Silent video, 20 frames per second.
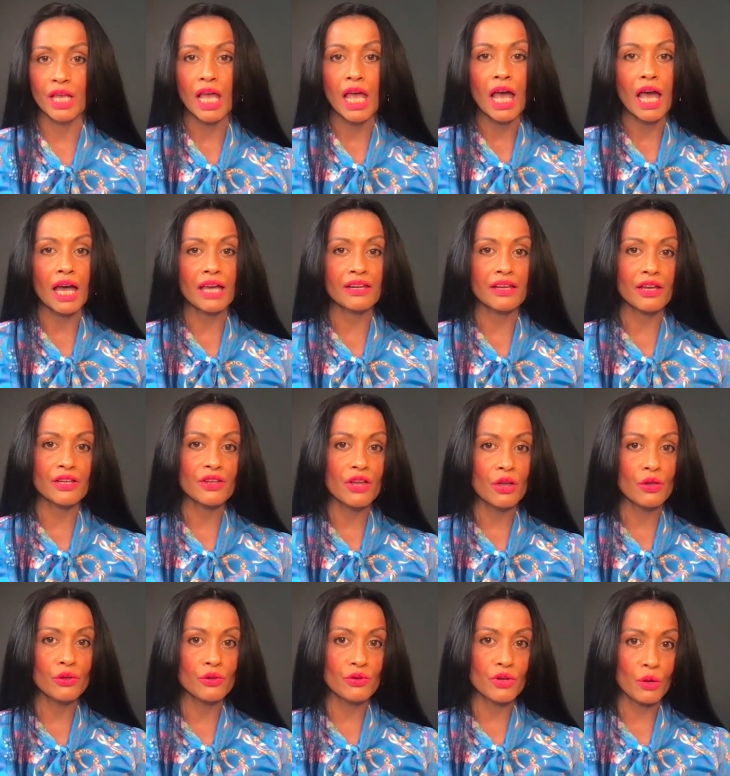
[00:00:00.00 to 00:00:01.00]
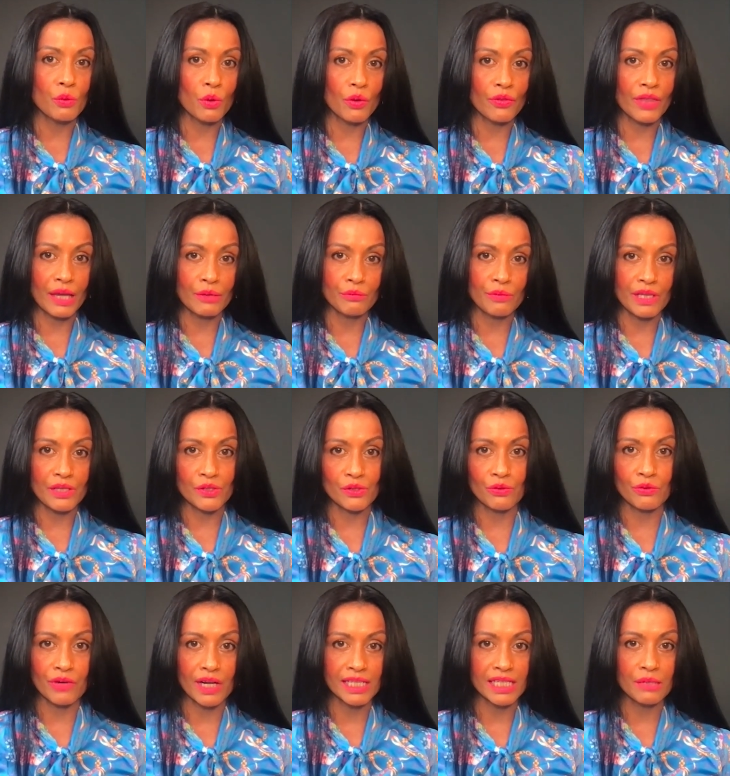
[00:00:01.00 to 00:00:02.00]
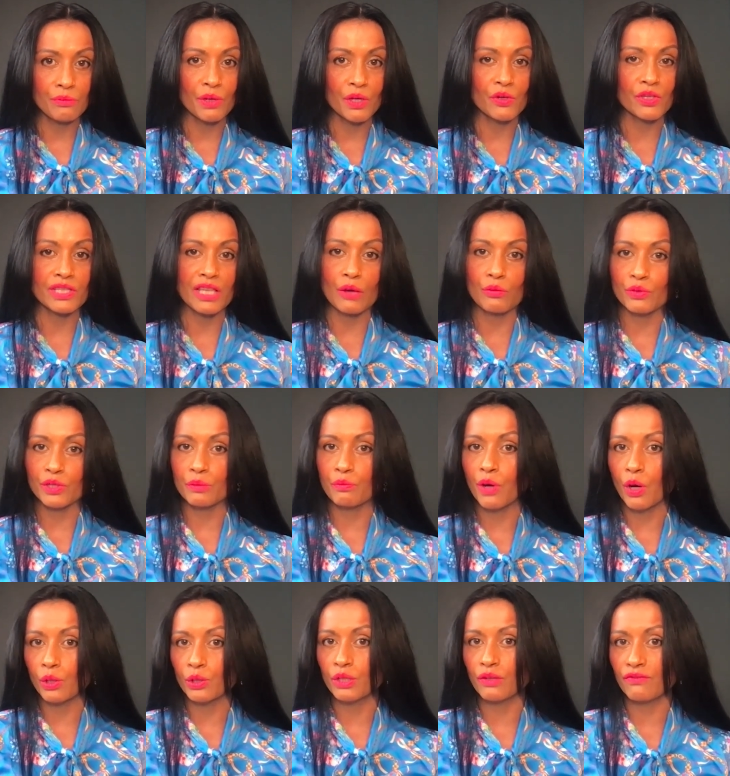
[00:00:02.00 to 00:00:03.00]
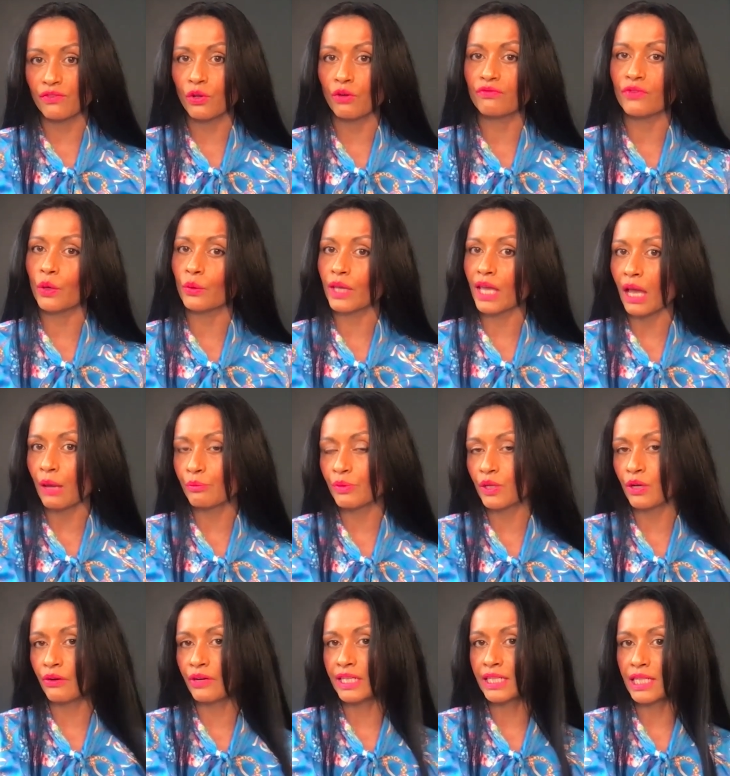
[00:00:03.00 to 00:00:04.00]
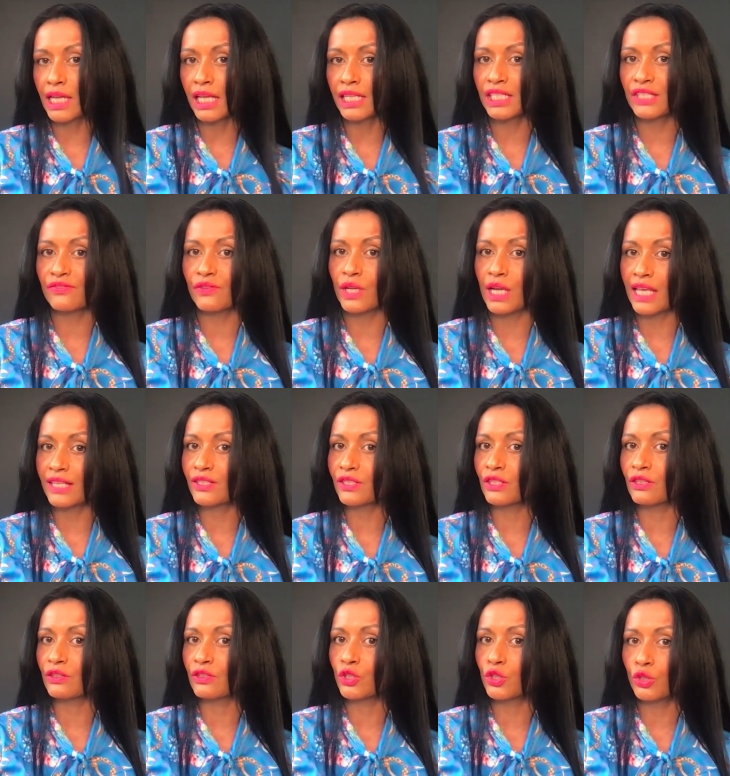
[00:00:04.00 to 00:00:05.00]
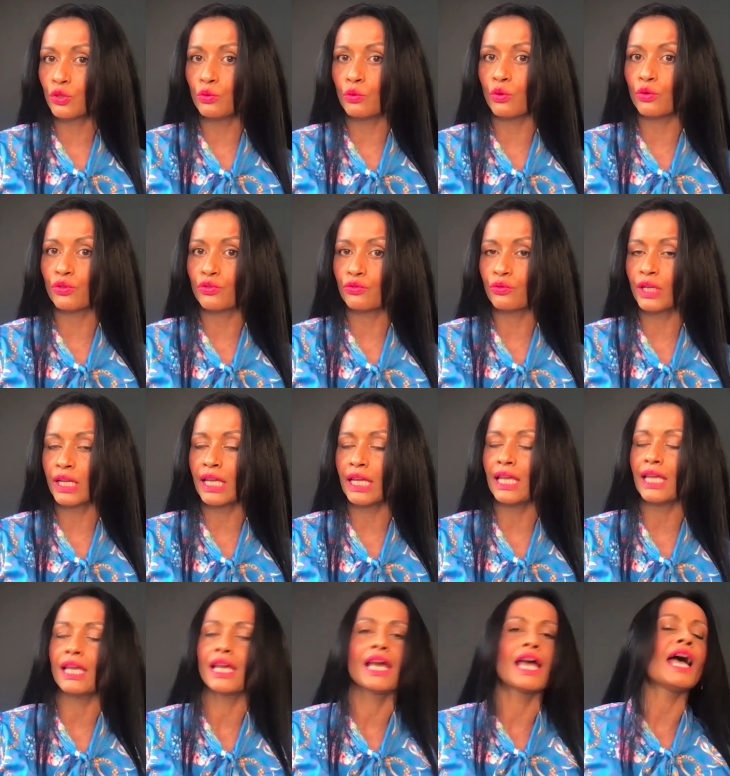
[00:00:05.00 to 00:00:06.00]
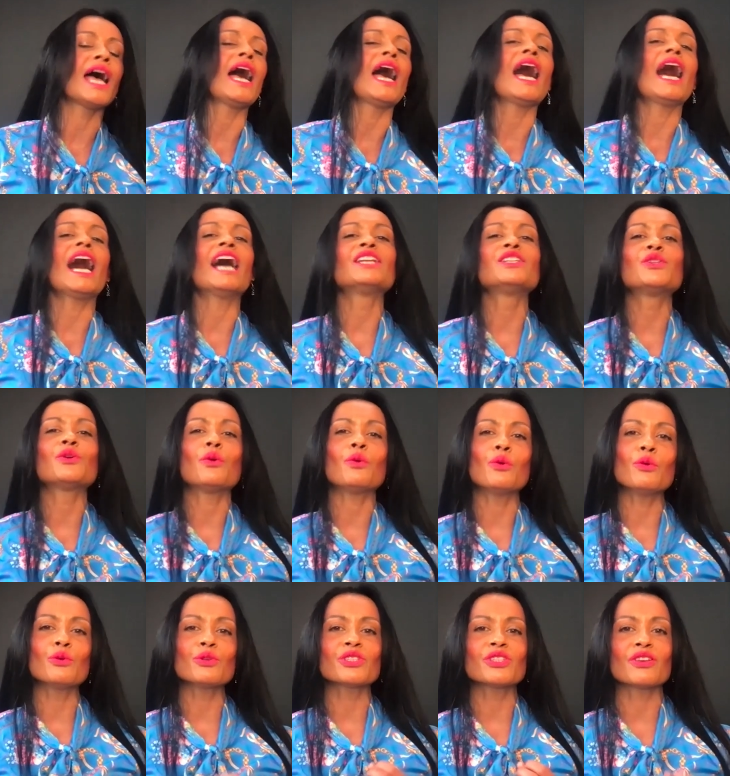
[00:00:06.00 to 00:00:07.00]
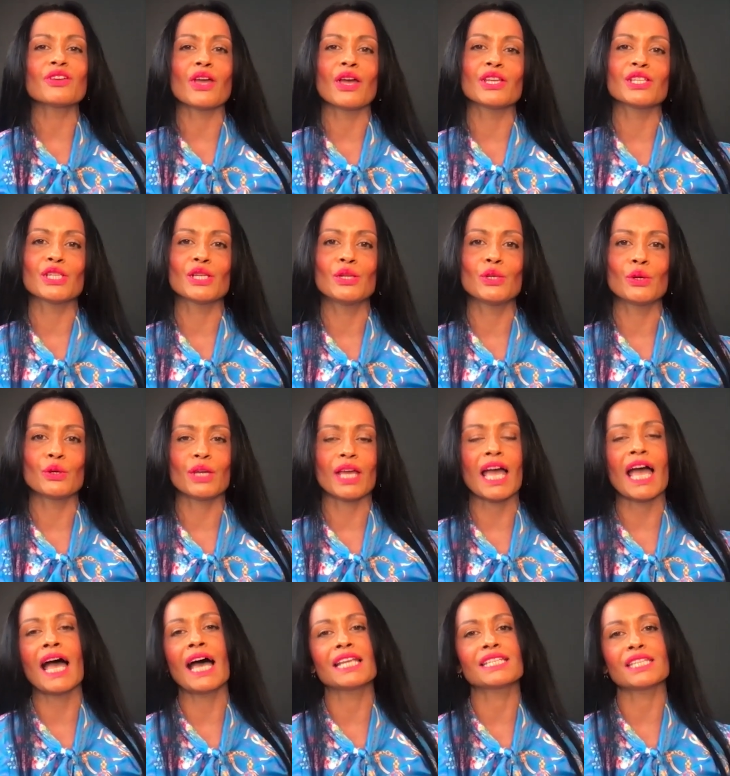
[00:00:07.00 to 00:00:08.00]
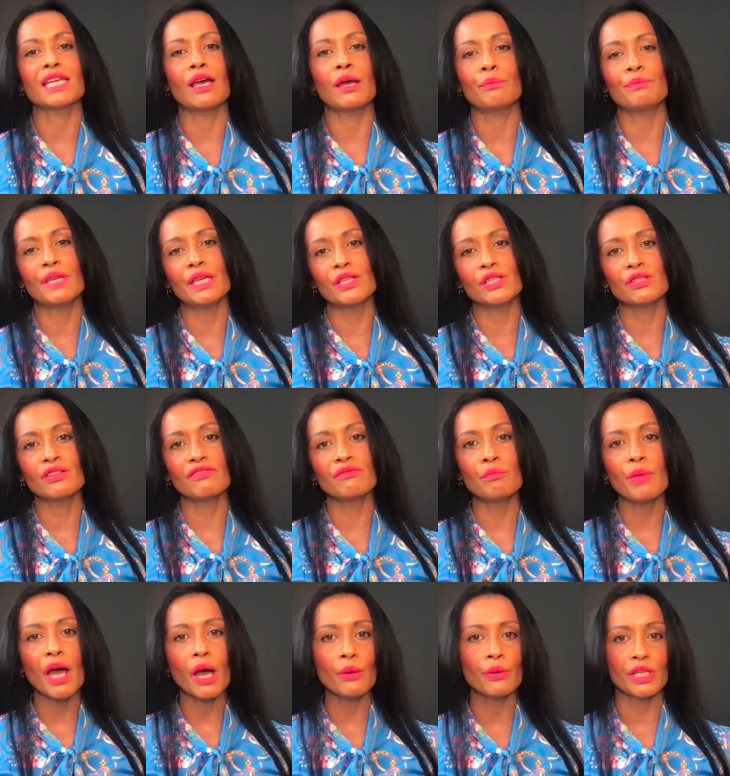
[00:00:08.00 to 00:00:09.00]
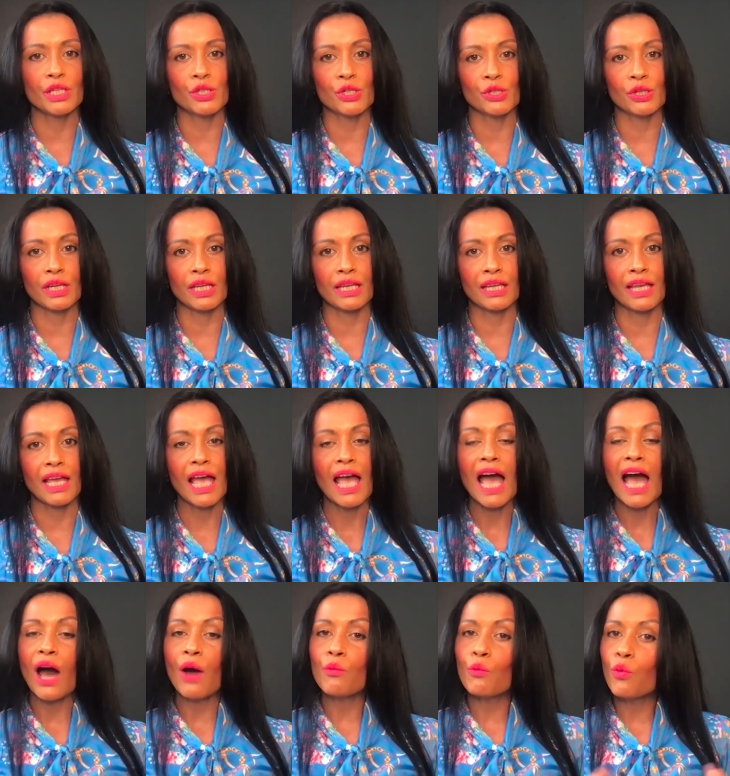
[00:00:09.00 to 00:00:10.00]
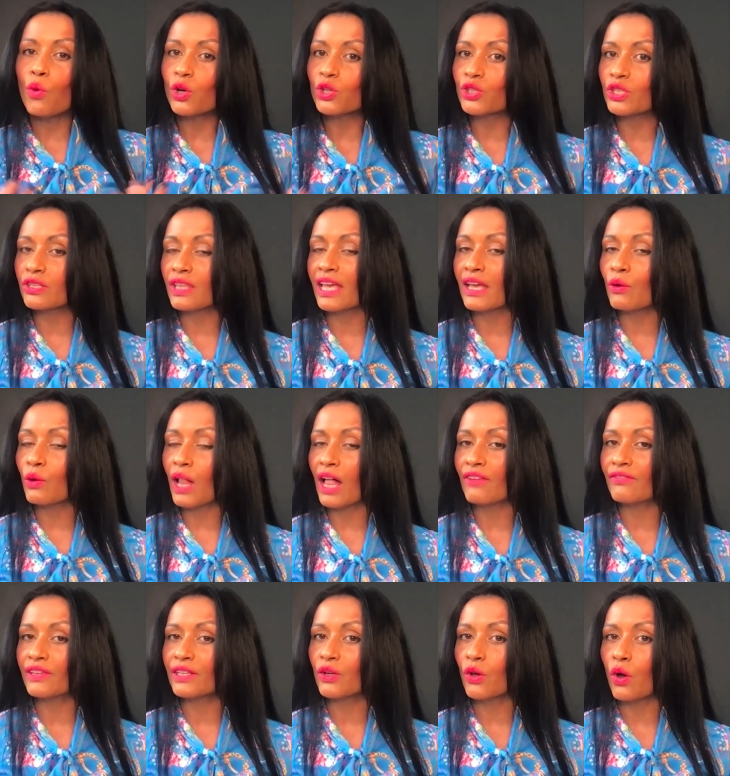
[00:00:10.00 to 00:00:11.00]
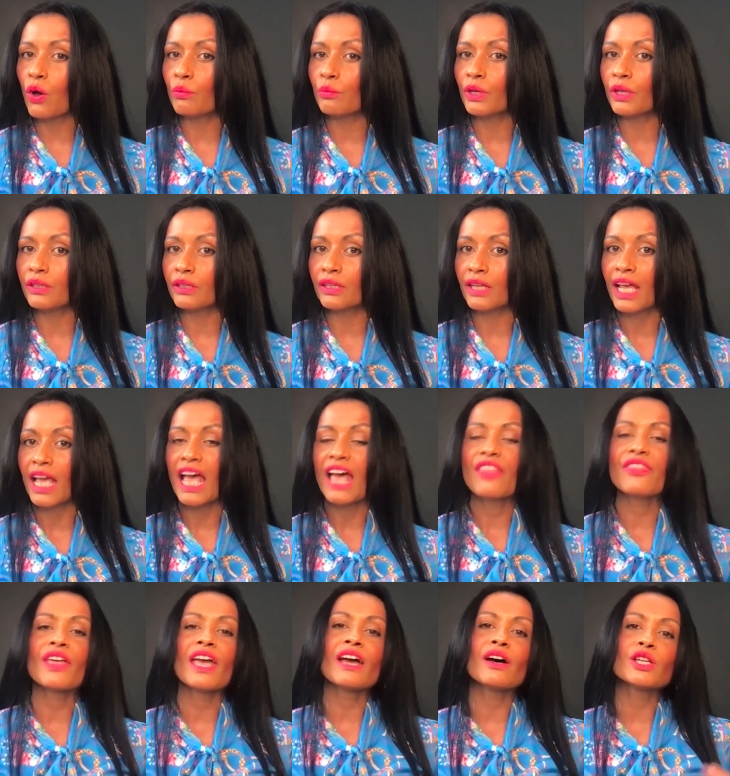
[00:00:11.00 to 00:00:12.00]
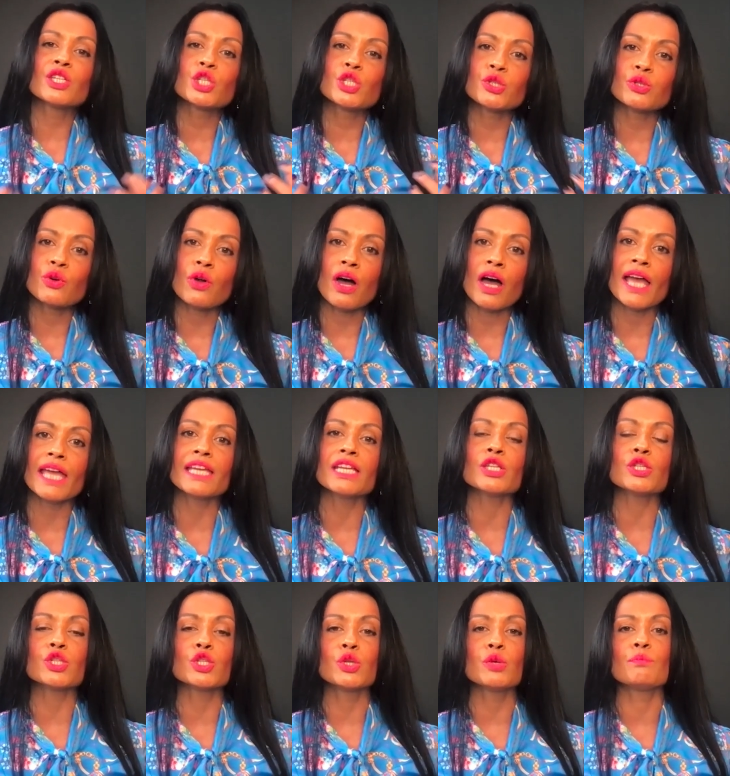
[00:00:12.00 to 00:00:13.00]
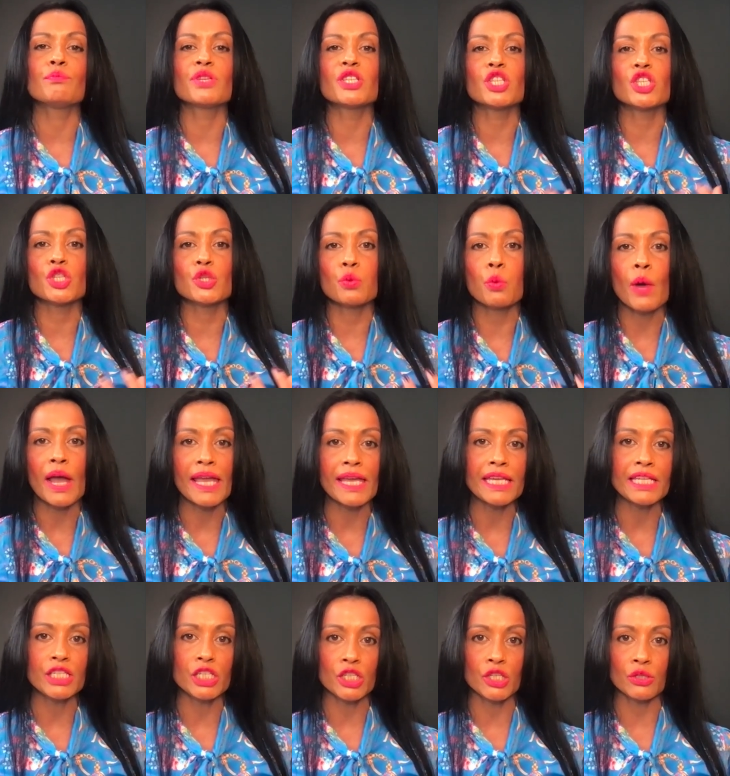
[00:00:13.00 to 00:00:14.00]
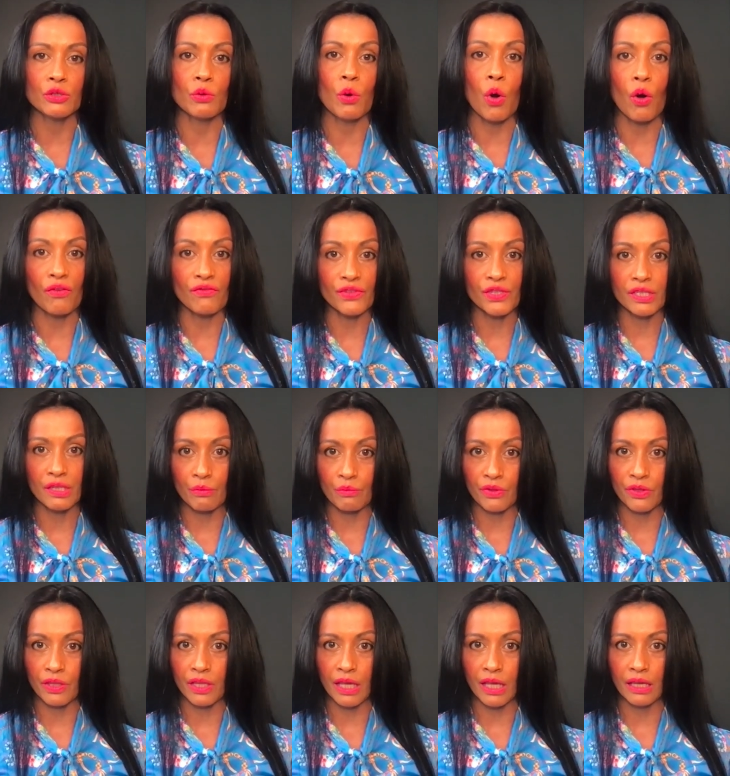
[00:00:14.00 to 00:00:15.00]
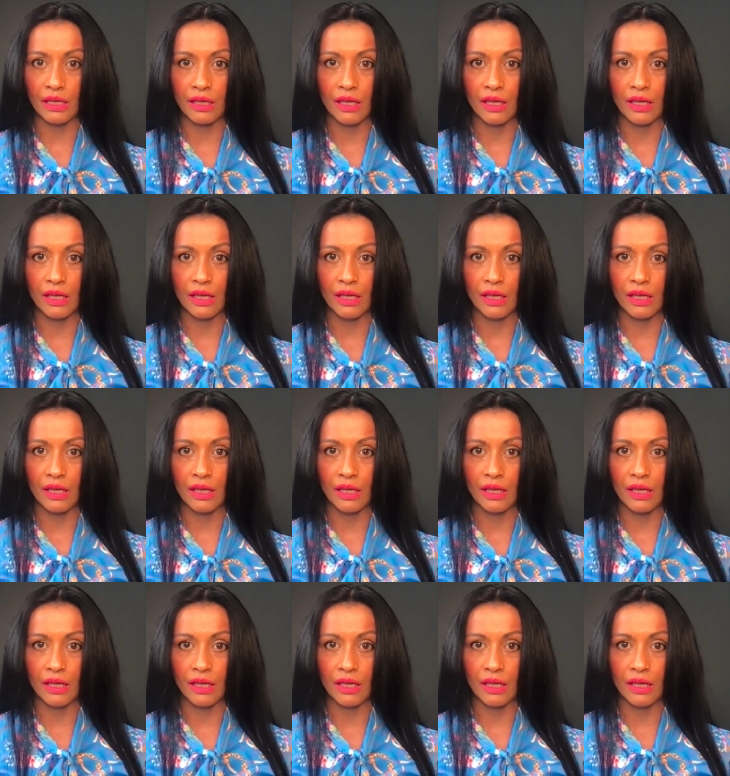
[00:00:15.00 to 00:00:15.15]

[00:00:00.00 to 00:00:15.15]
and I know you know what that means already because that was part of your vocabulary test for lesson 2 or 3. And you're also going to look at a piece of poetry. And what do they all have in common? They are trying to persuade you of something.